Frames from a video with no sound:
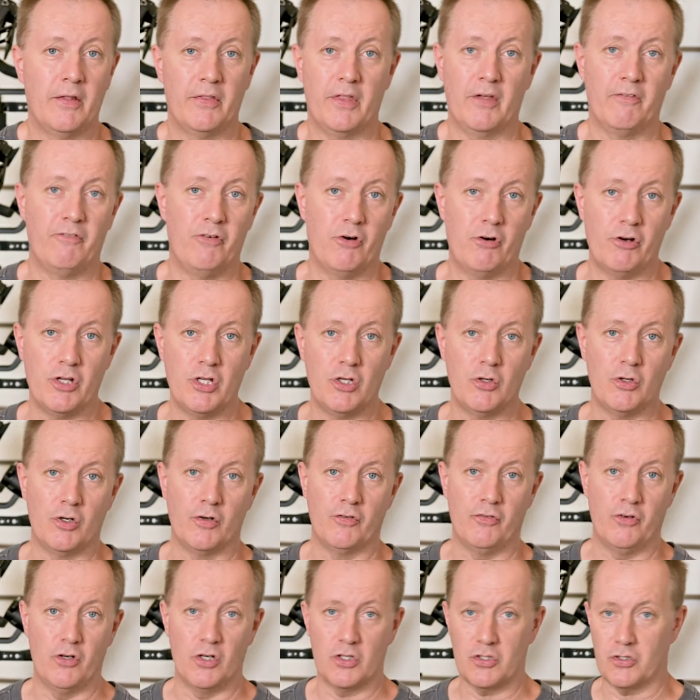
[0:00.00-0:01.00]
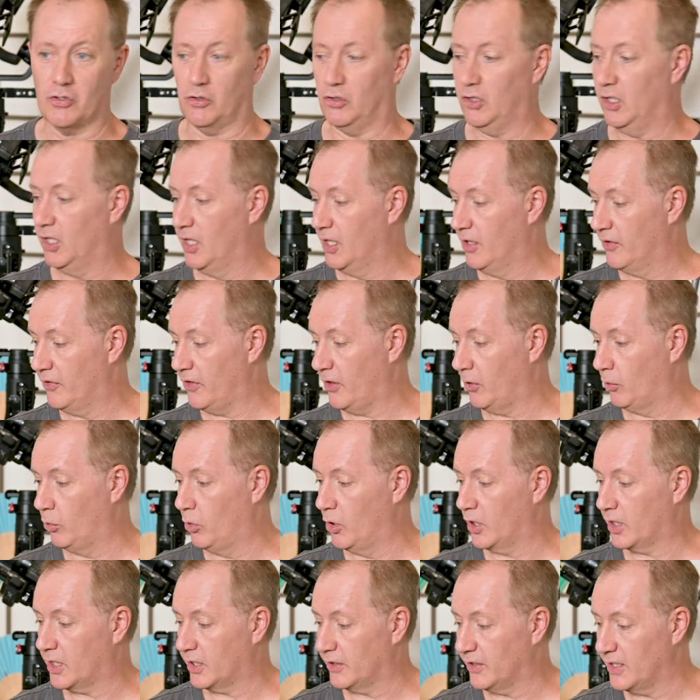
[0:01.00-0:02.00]
They're very universal. They'll
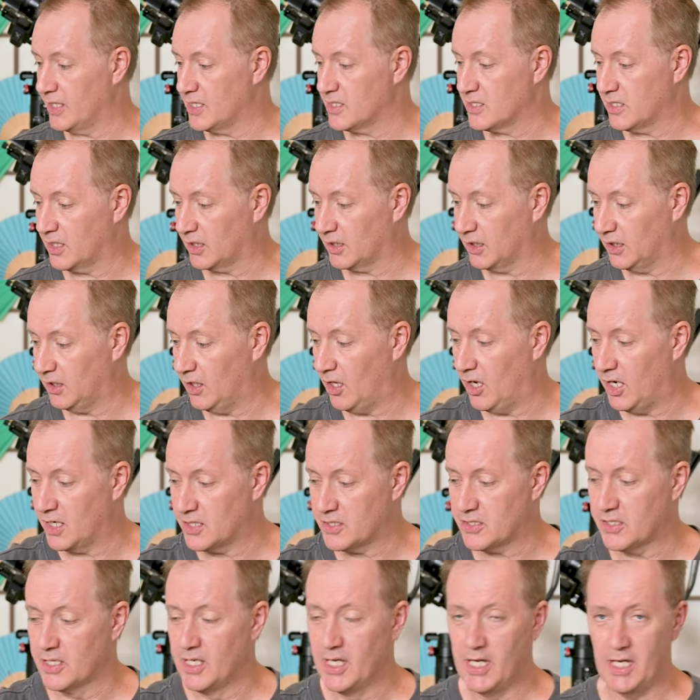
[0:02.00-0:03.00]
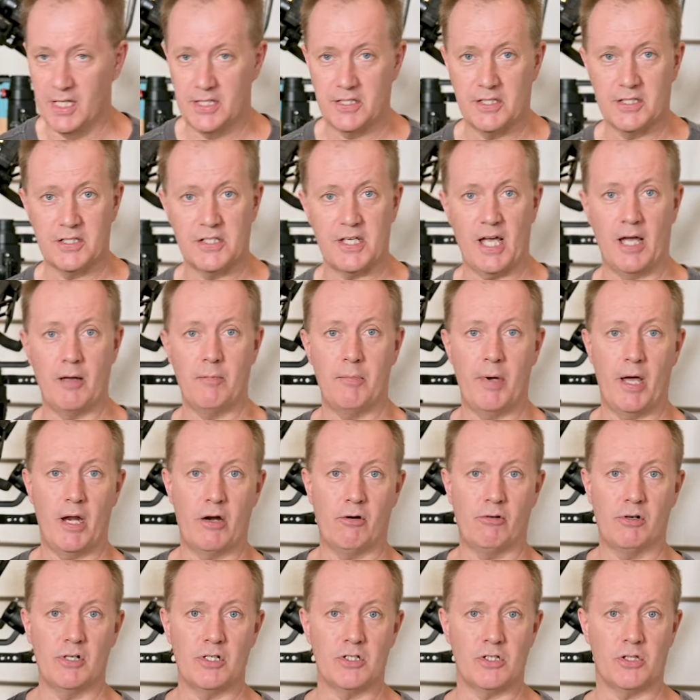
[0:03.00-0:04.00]
work in these little lights. It's the same
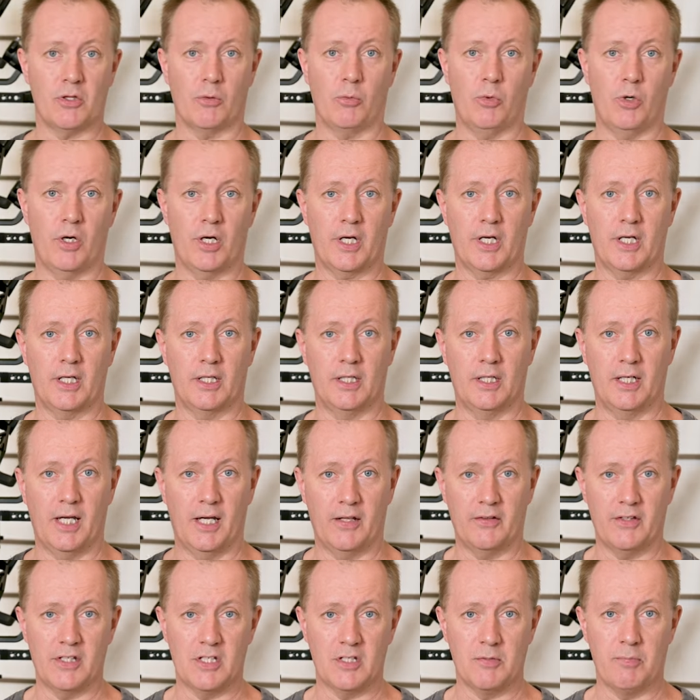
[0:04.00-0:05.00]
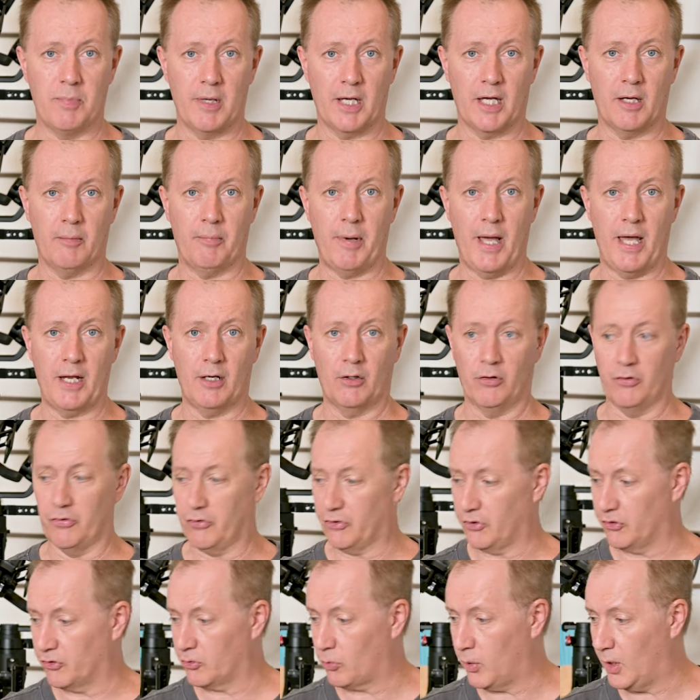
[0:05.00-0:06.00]
batteries that work in uh, these bigger
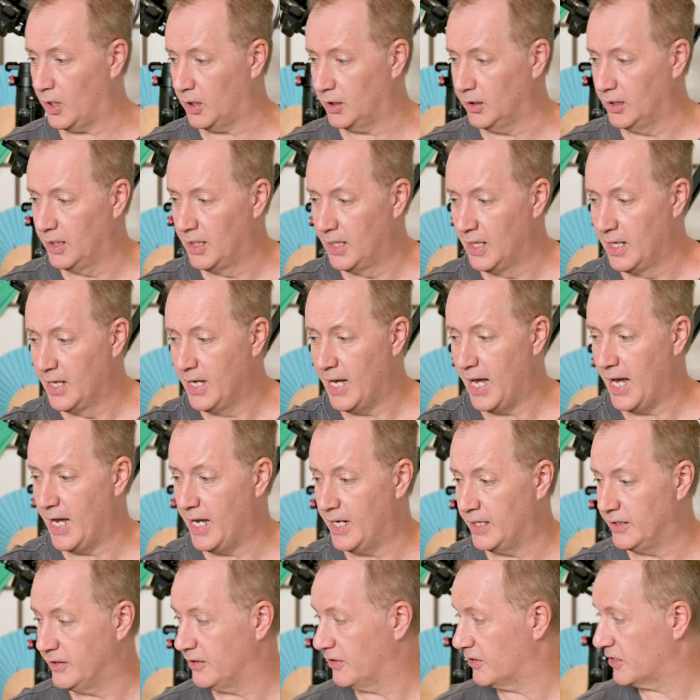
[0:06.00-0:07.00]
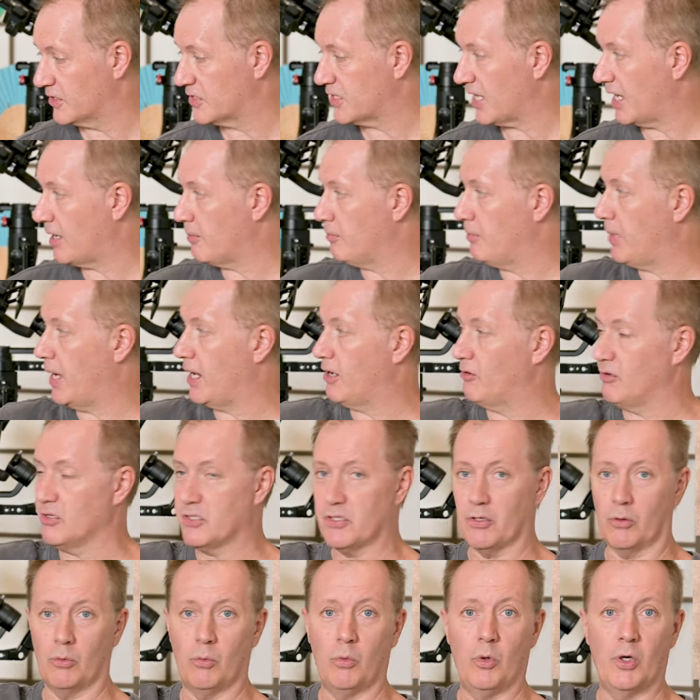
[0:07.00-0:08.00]
panels as well, and uh, the same
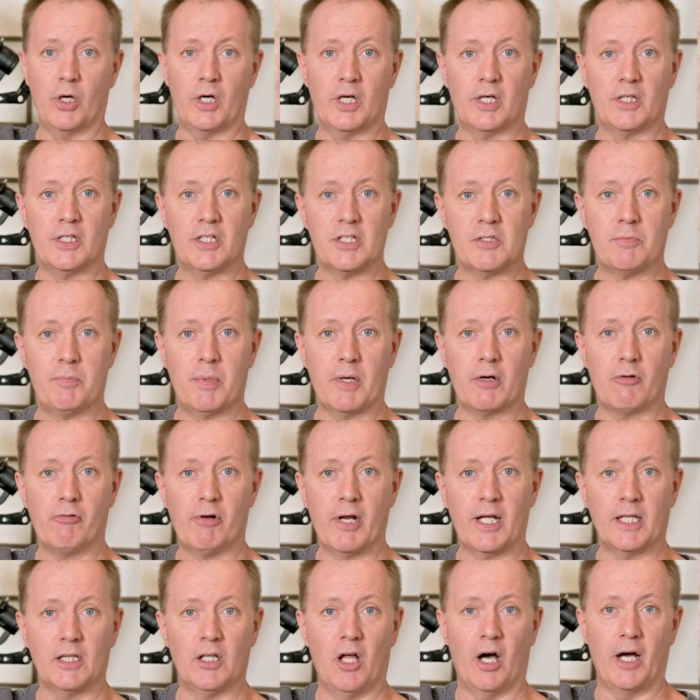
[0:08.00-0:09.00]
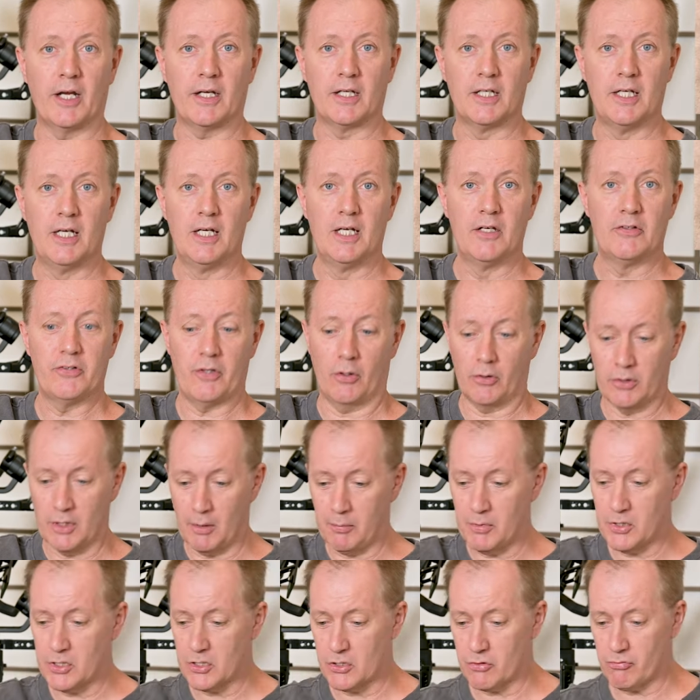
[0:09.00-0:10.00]
batteries will work in this big ring light. So
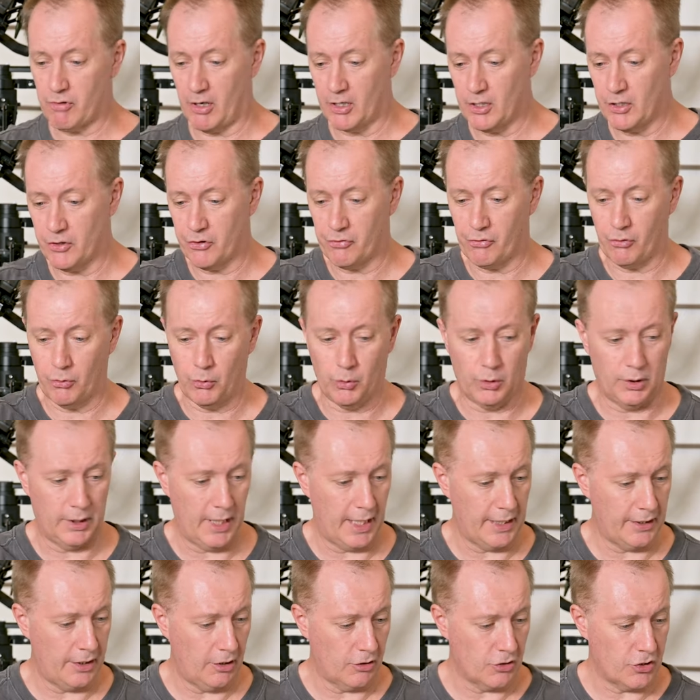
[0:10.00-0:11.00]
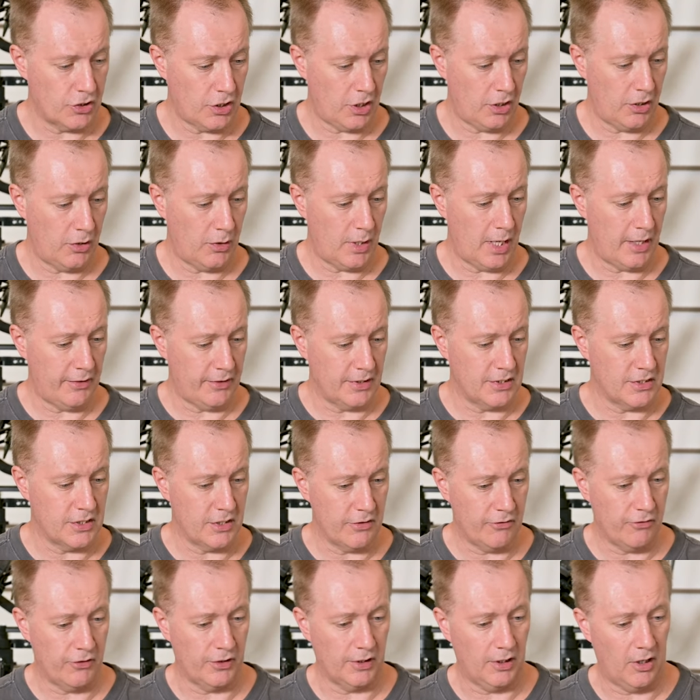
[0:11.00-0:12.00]
let me just run you through all that, and I'll show you how these
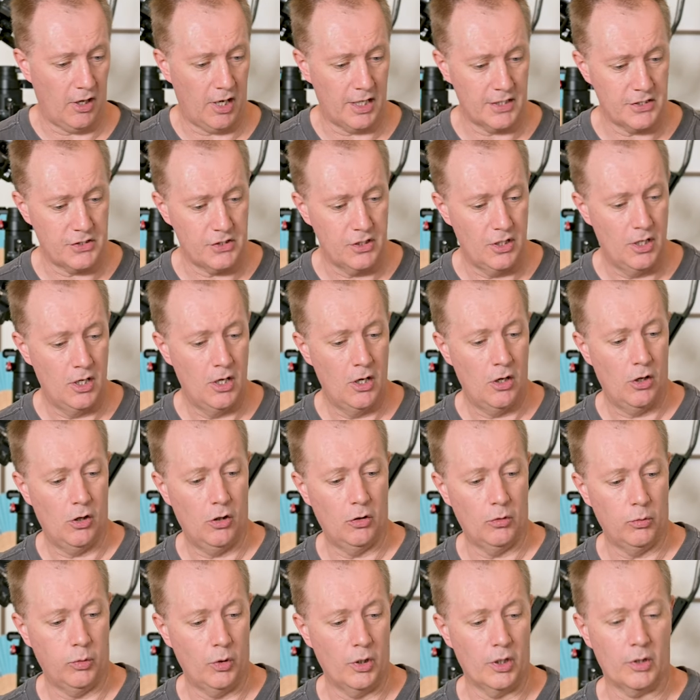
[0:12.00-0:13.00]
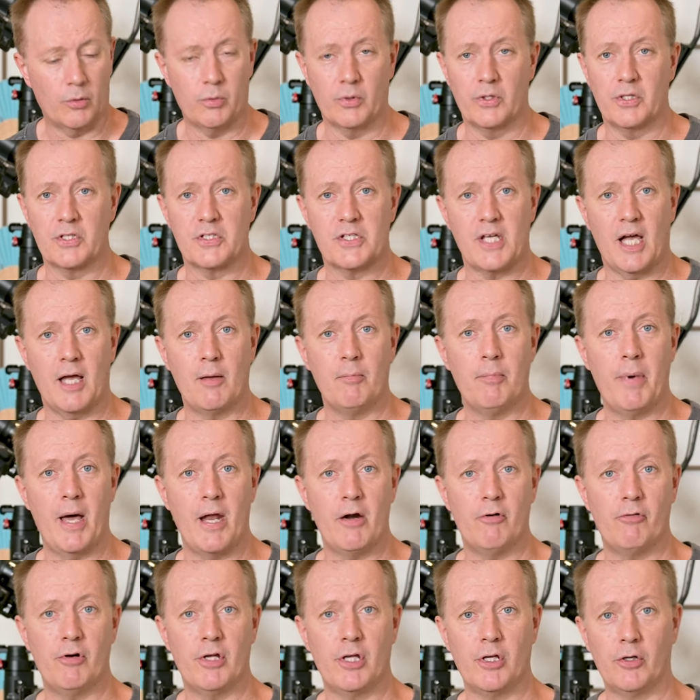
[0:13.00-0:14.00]
different lights all work with the same
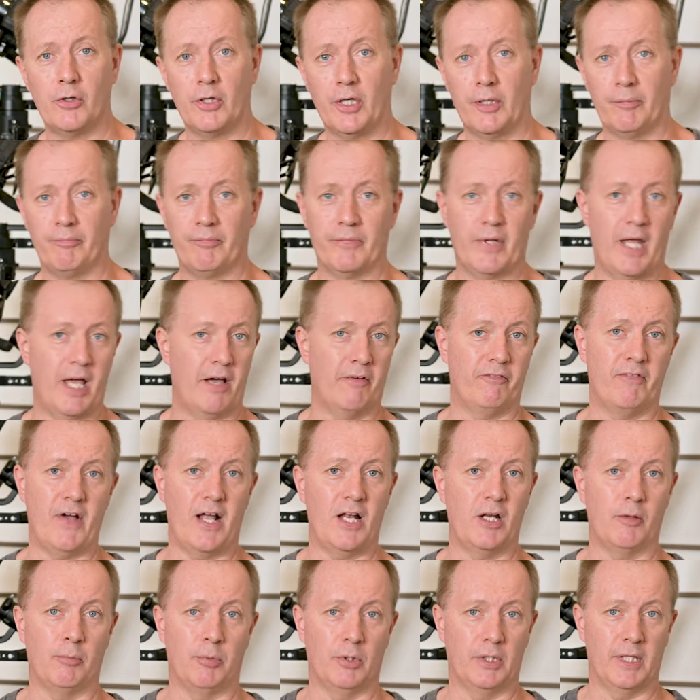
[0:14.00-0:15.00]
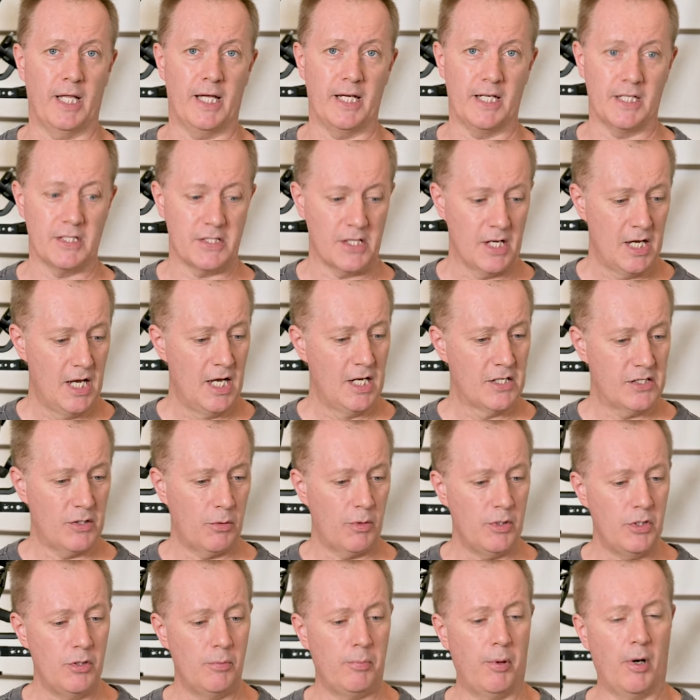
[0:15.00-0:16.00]
battery unit and how valuable that is. So
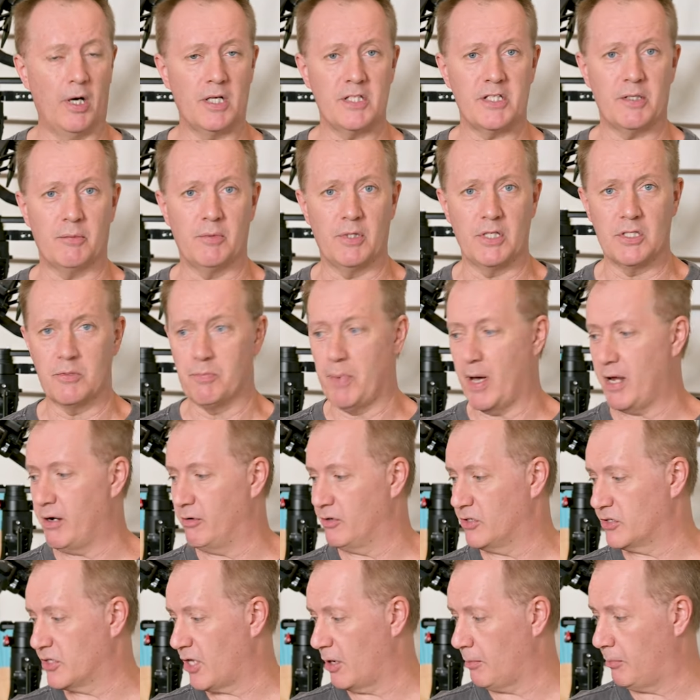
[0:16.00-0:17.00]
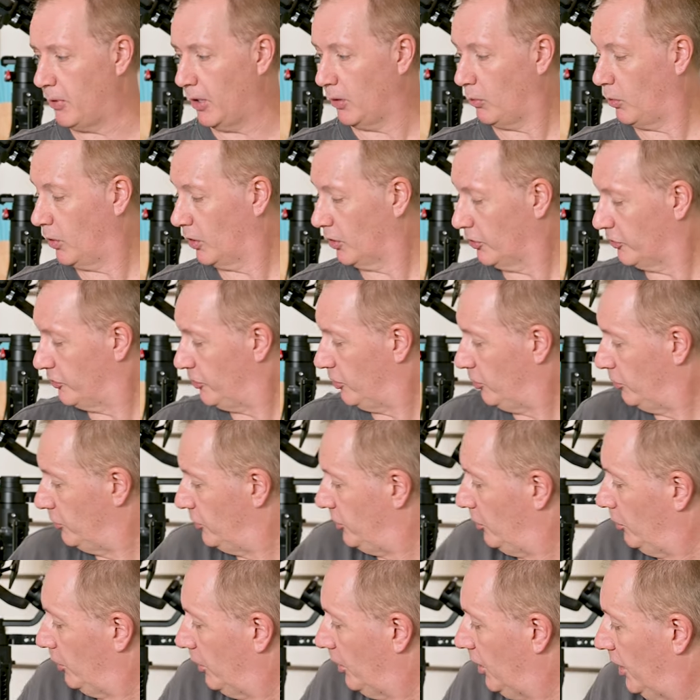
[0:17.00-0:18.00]
when you buy some of these batteries, don't buy one or two.
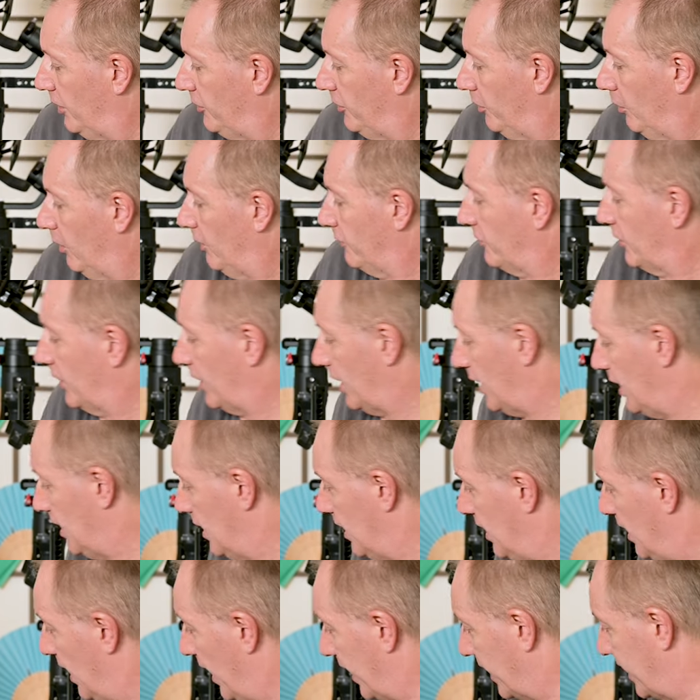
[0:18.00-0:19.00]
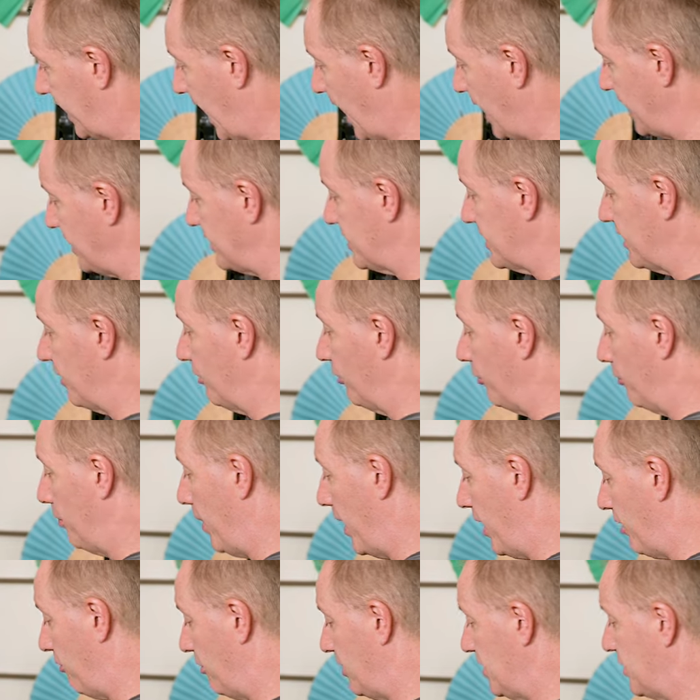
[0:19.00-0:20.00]
Do what I do. I've got a, a case here of
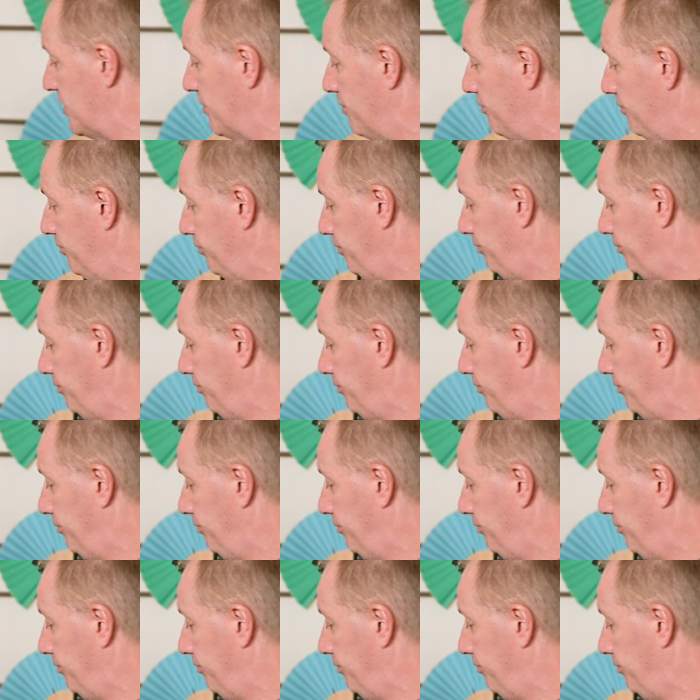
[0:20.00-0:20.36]
batteries.